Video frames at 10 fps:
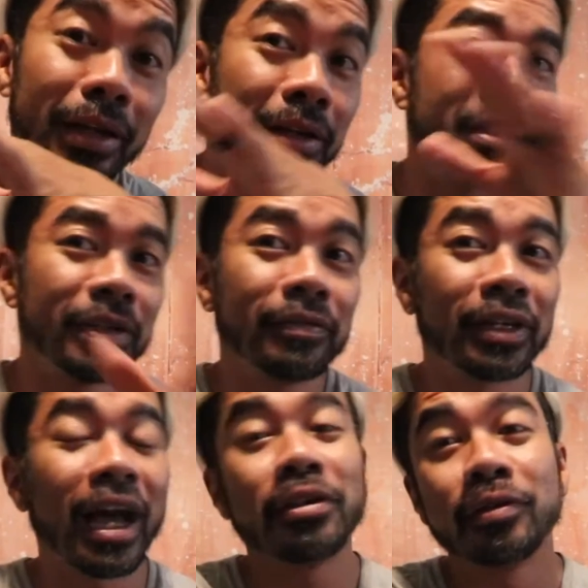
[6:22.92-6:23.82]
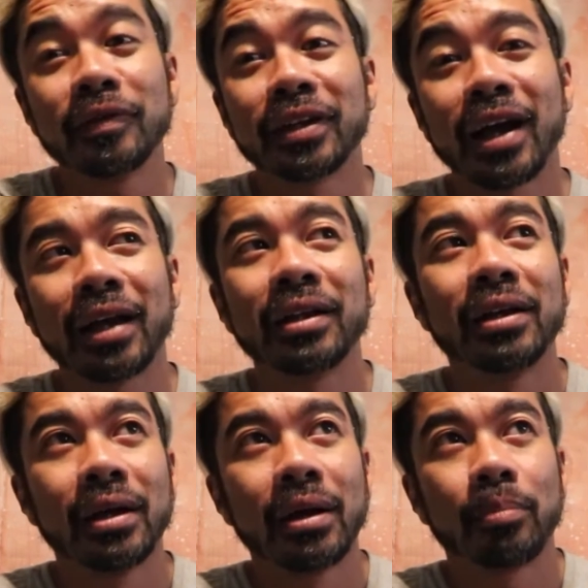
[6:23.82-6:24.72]
then it's even got you even got
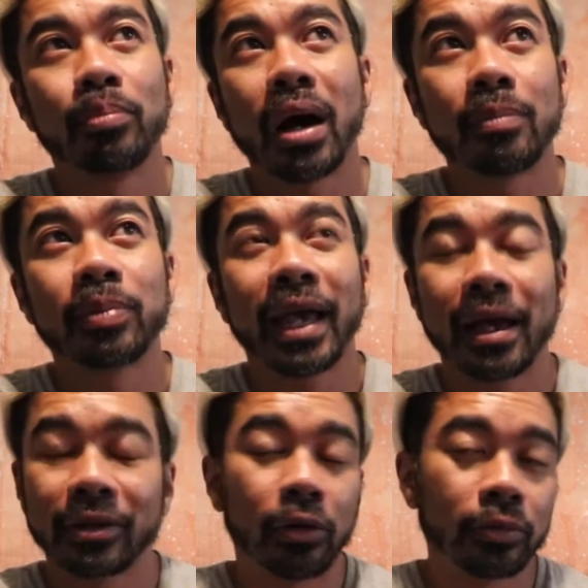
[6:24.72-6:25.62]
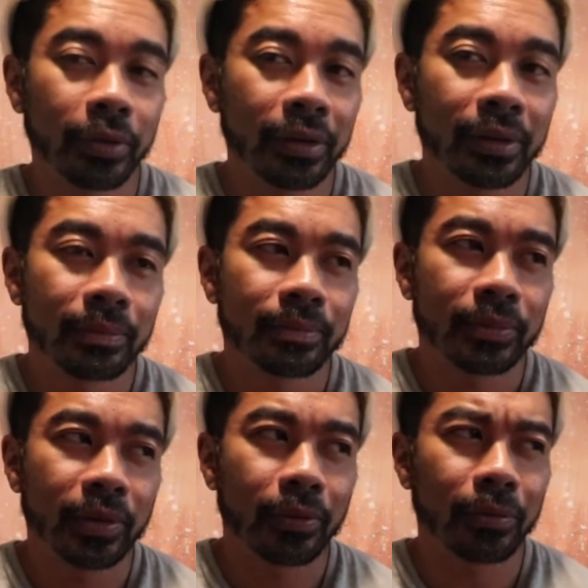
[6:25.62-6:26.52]
Bobcat Goldthwait
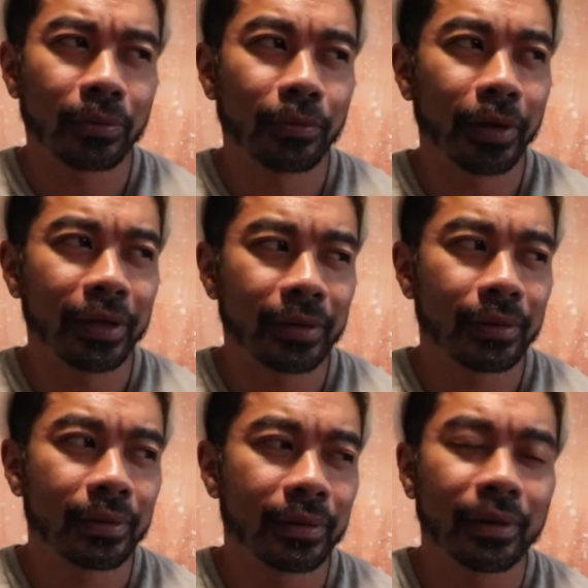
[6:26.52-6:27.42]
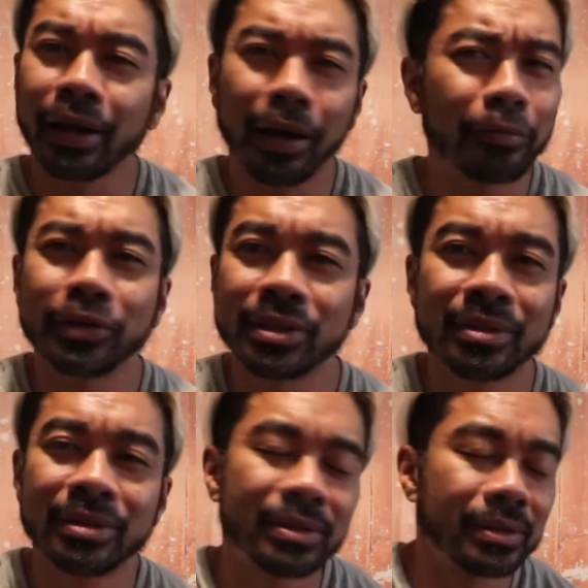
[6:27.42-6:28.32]
or Waith. I
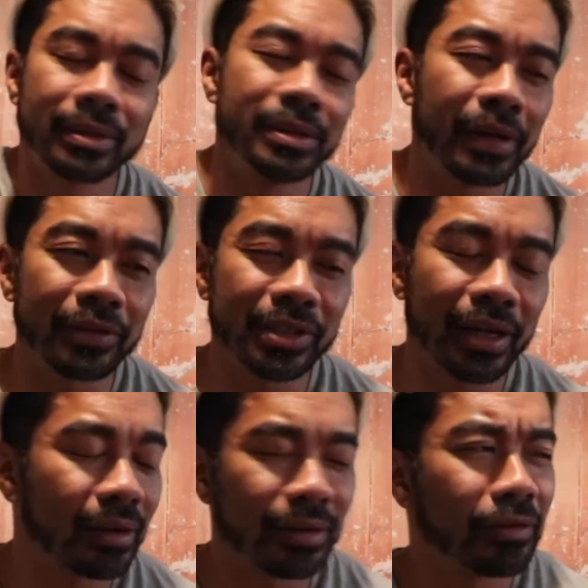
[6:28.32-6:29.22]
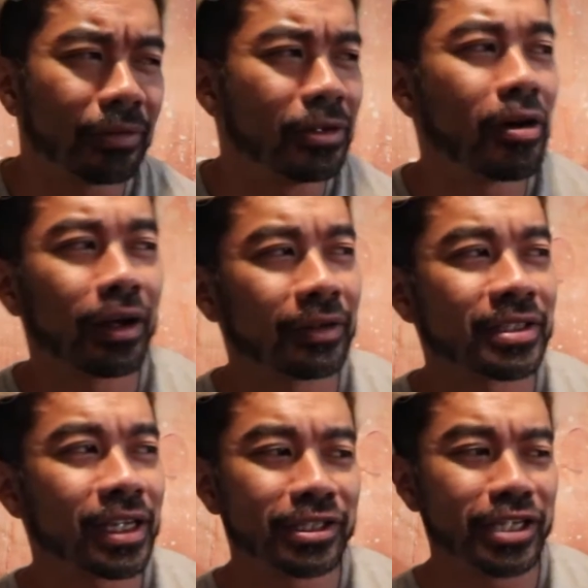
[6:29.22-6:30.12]
always never say no know how to
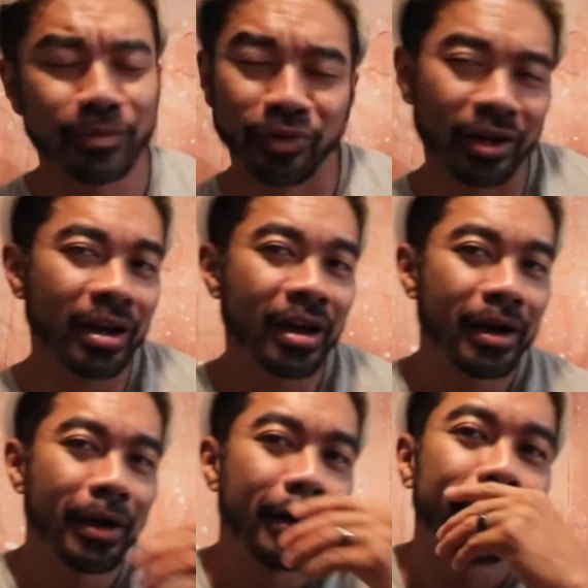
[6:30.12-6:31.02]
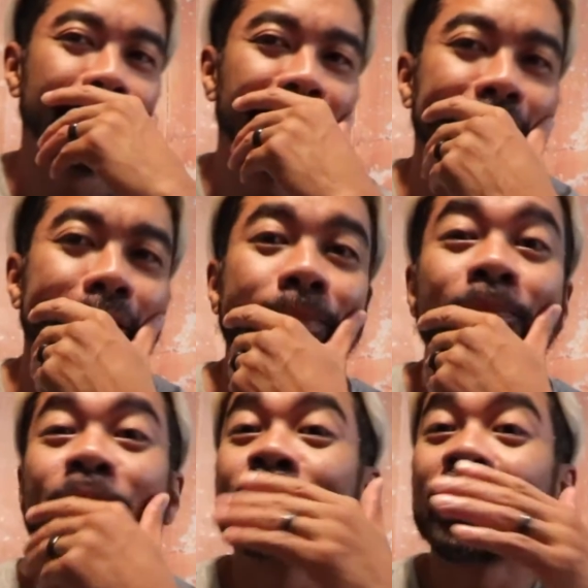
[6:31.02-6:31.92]
say his name right, but um
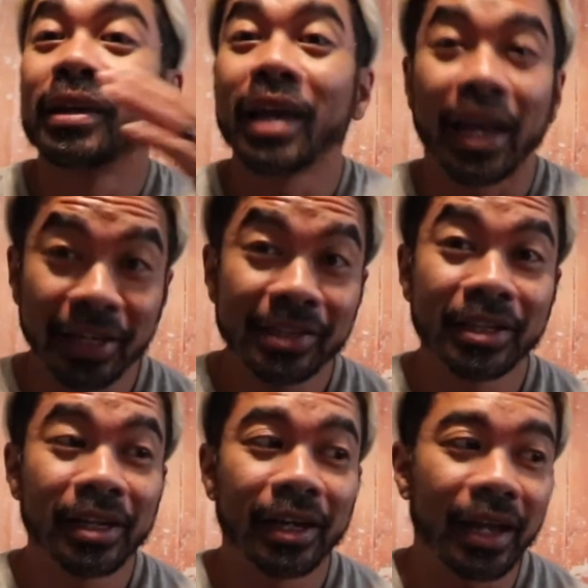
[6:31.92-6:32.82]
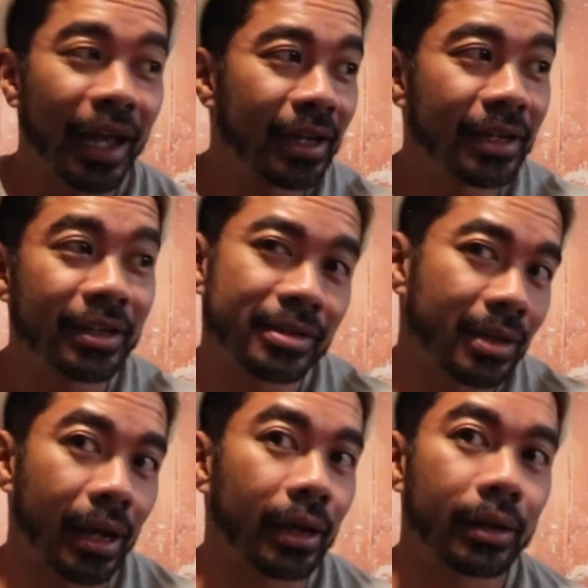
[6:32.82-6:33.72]
yeah he's in it and he's
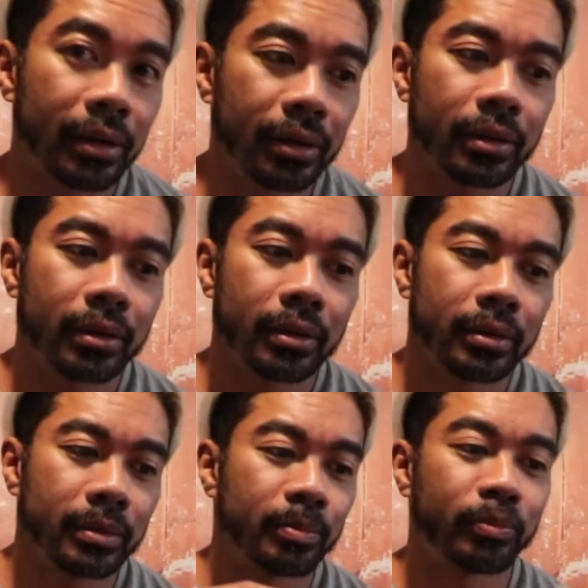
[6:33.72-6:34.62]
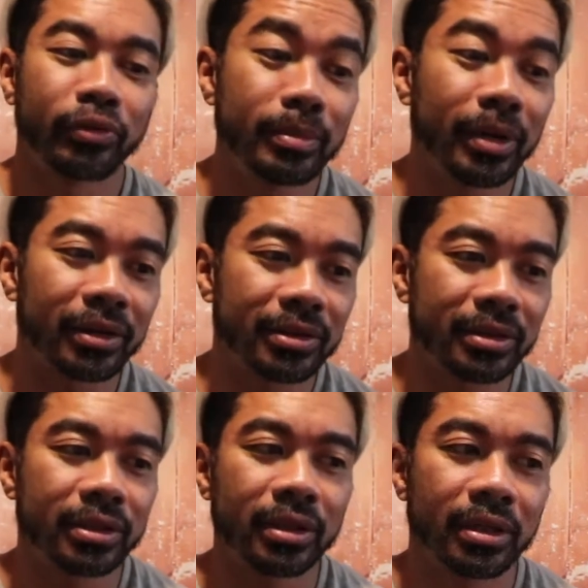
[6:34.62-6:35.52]
like pretty
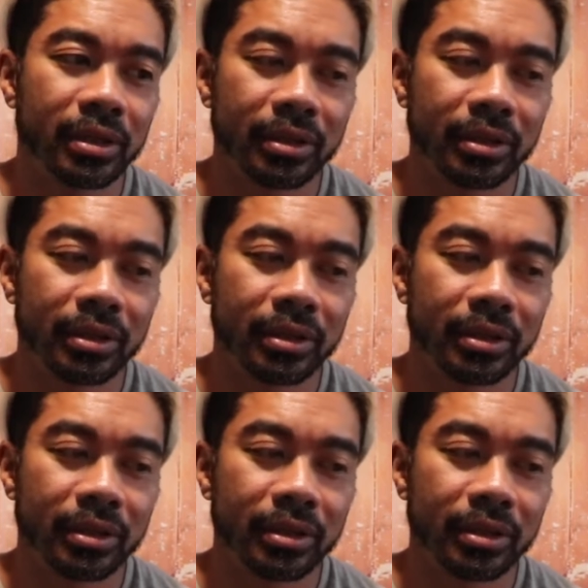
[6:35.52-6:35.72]
much